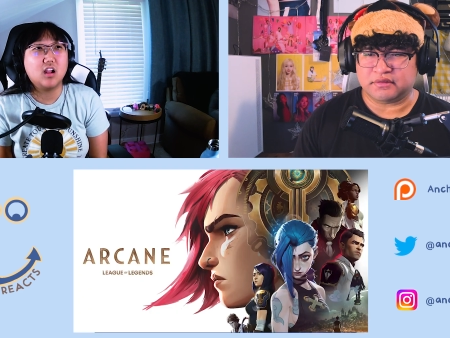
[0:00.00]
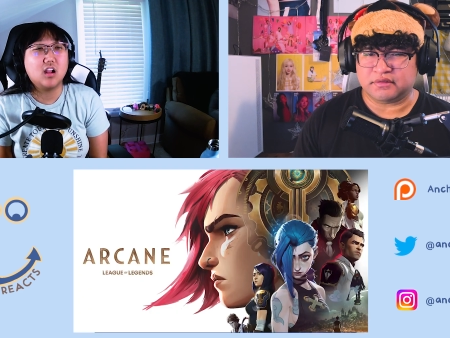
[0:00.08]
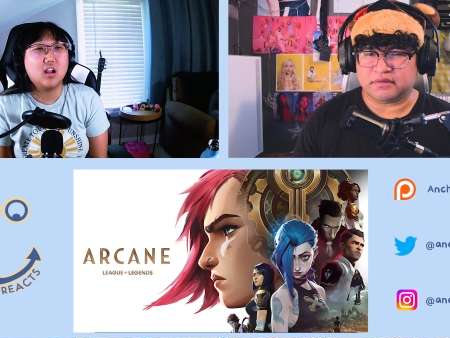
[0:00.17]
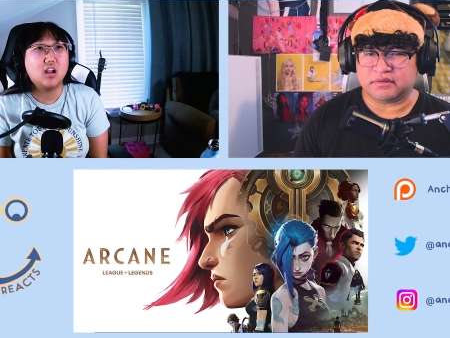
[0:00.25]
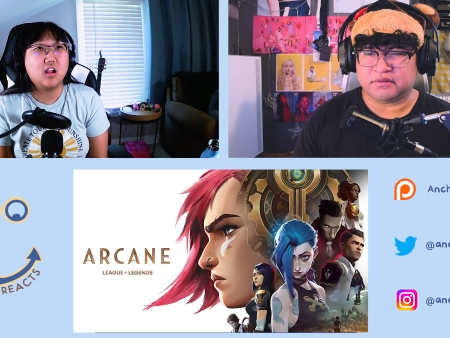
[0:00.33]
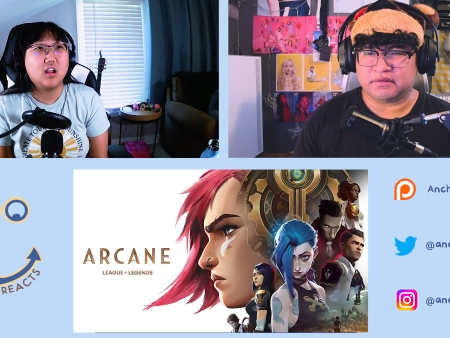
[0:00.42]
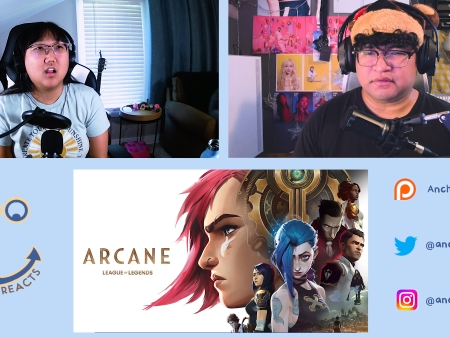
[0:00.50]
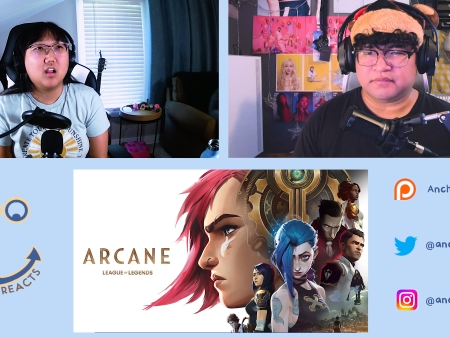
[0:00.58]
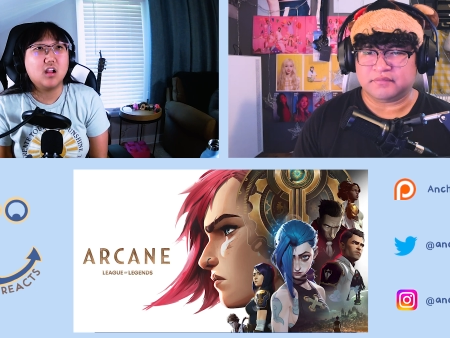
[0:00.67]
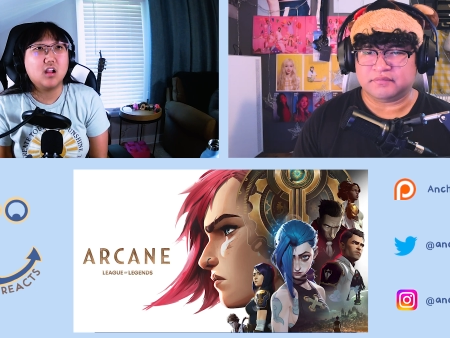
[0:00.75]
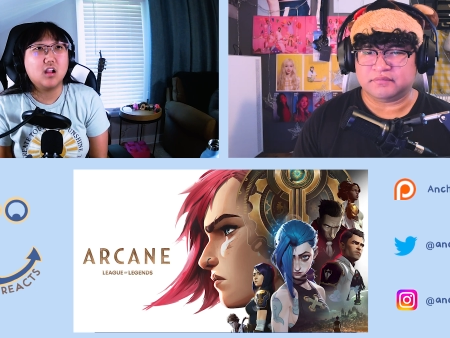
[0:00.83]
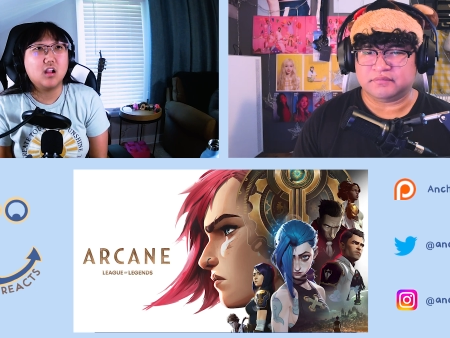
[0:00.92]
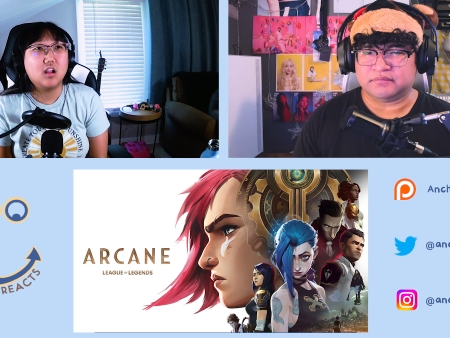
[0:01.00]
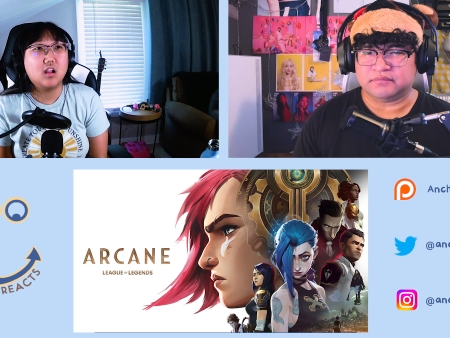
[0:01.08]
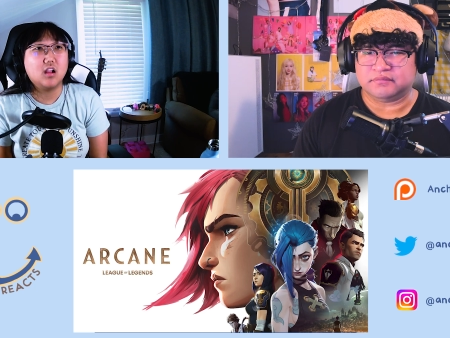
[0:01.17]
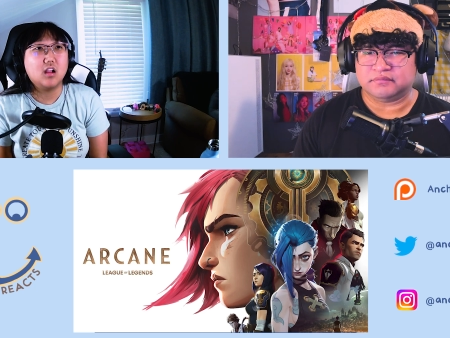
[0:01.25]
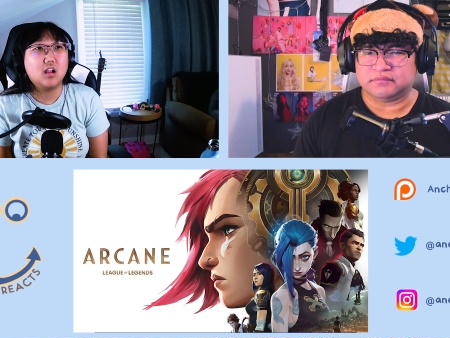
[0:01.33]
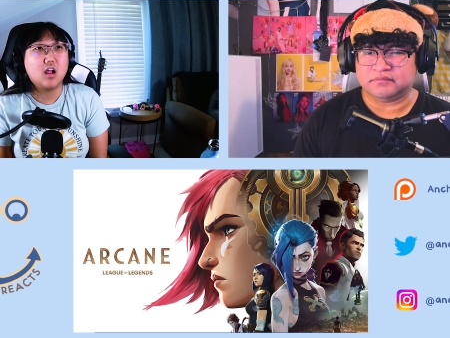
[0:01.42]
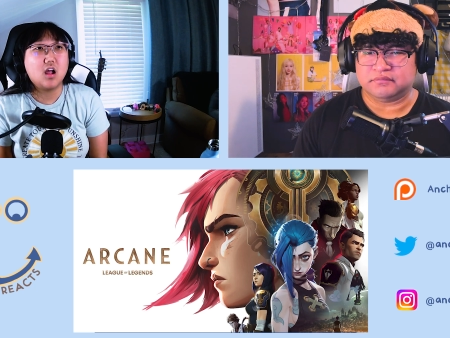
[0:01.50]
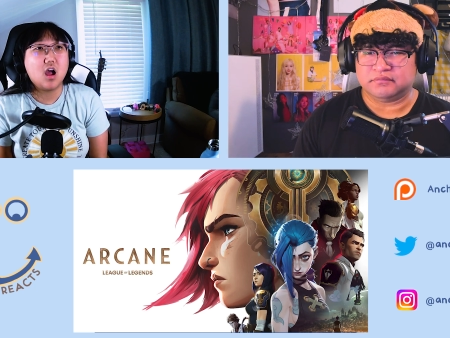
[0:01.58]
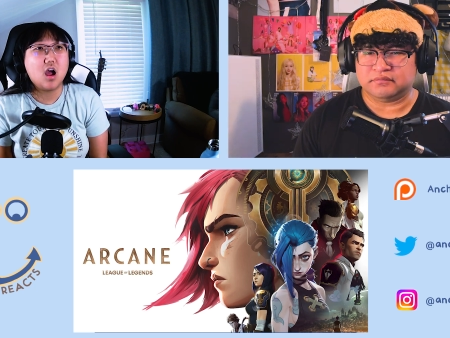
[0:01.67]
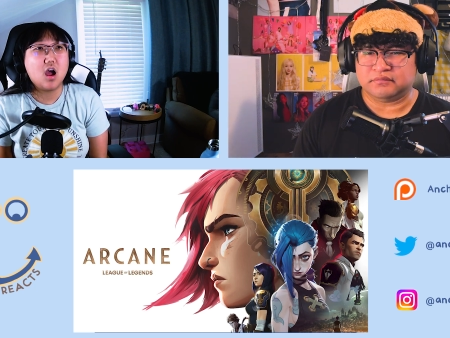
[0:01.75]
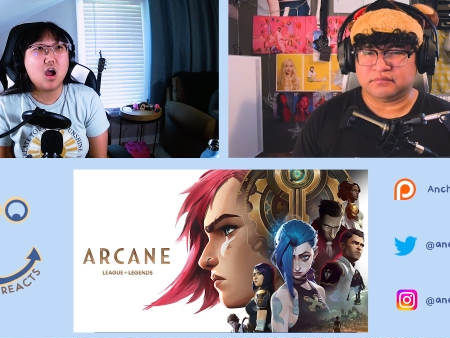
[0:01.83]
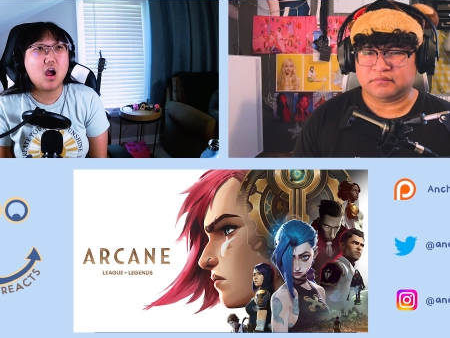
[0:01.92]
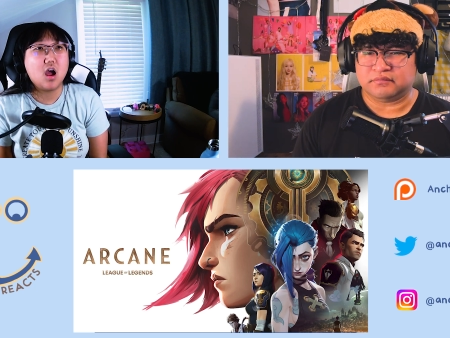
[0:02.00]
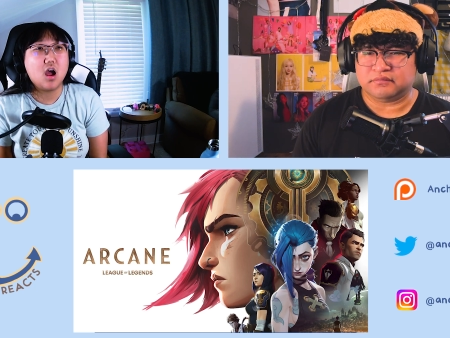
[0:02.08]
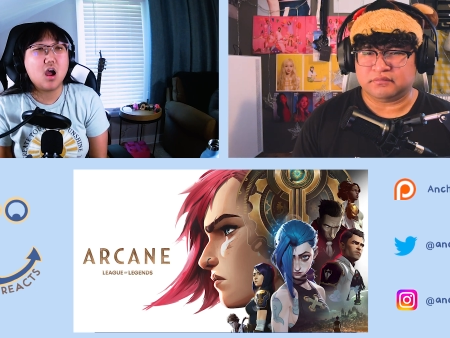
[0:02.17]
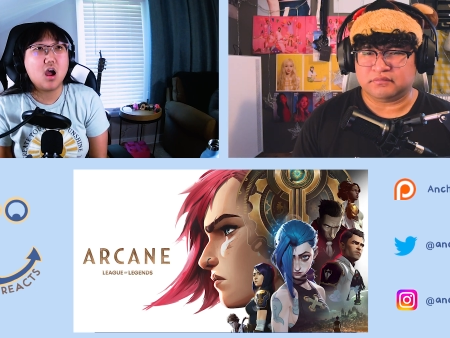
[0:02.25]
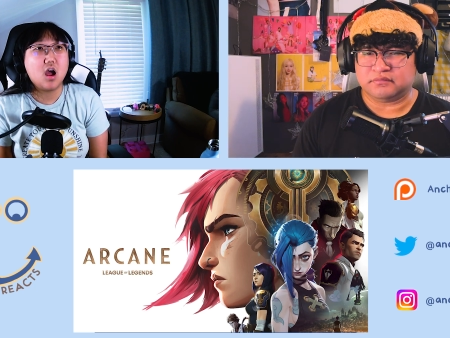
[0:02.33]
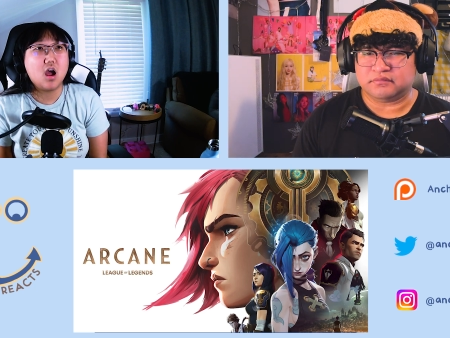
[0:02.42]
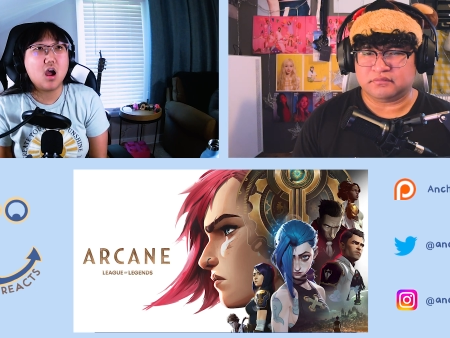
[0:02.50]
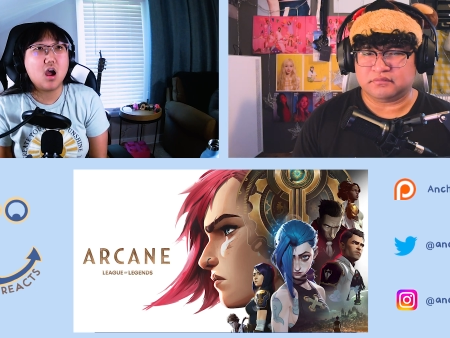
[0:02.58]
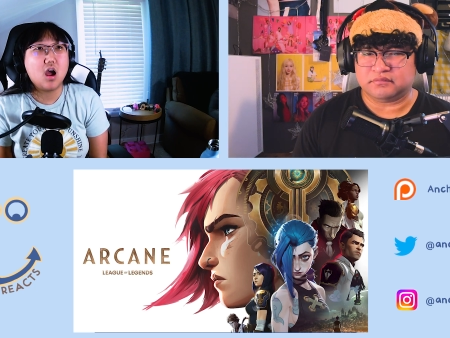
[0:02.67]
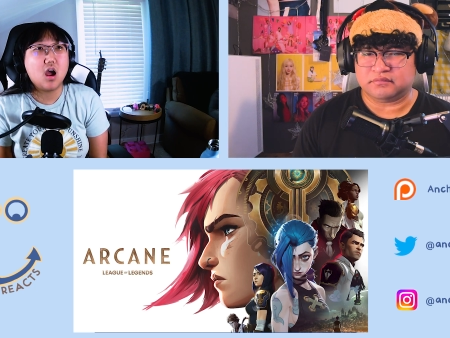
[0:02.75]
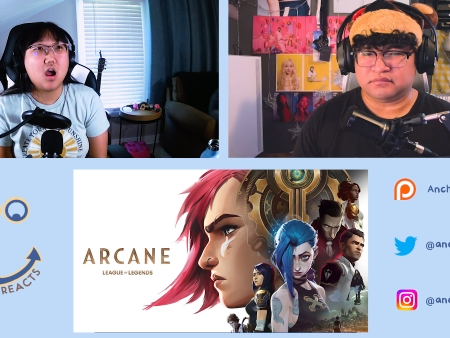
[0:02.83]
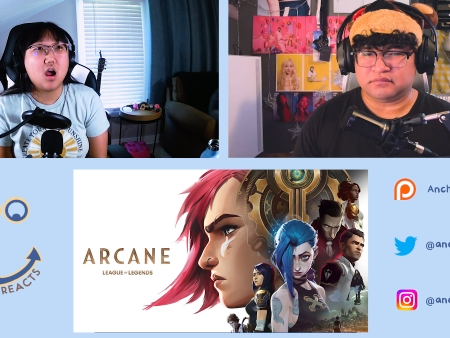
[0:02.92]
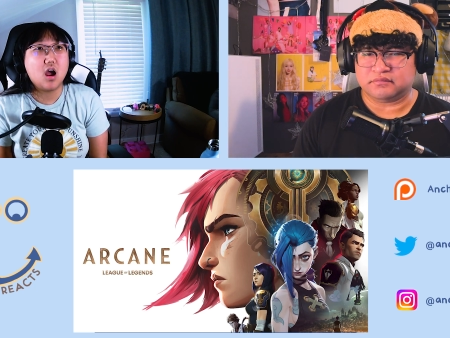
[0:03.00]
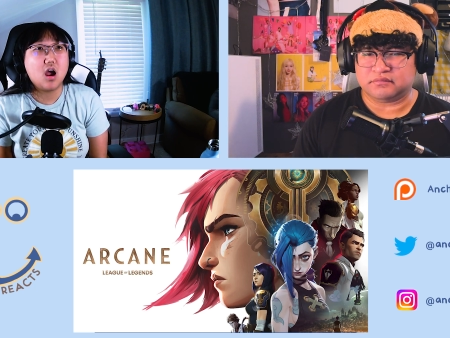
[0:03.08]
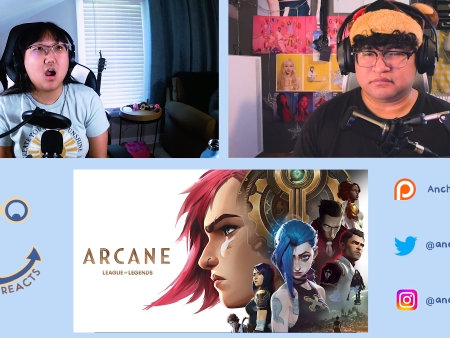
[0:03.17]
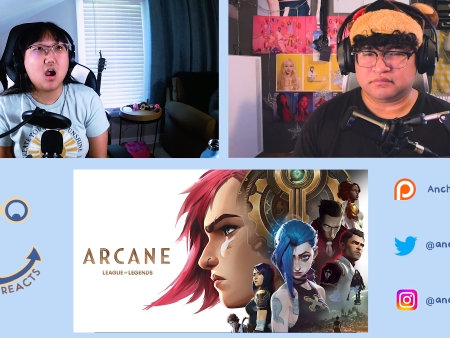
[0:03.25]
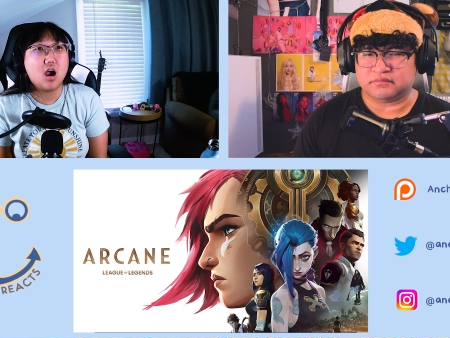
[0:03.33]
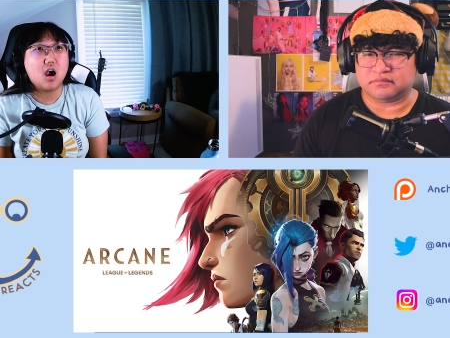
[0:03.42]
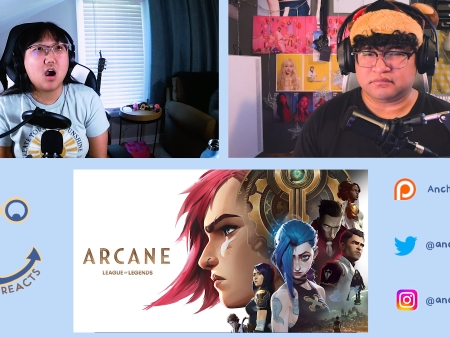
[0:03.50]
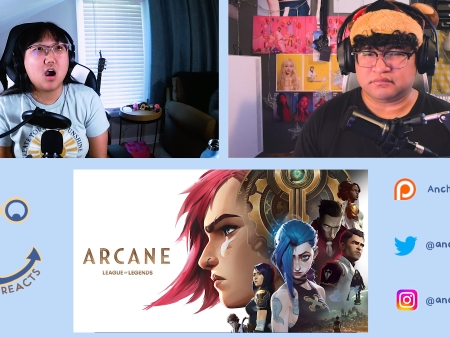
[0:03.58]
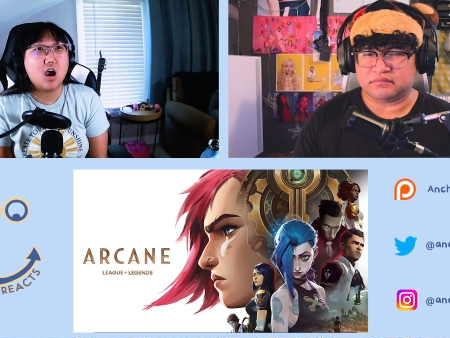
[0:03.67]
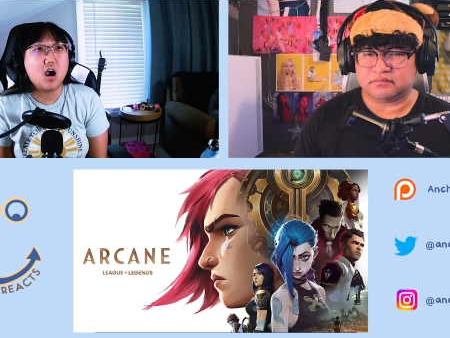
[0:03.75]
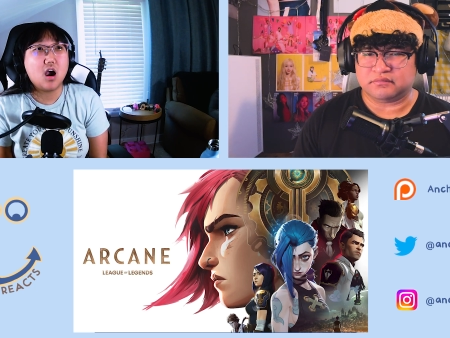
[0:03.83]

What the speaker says: No one is speaking in this clip.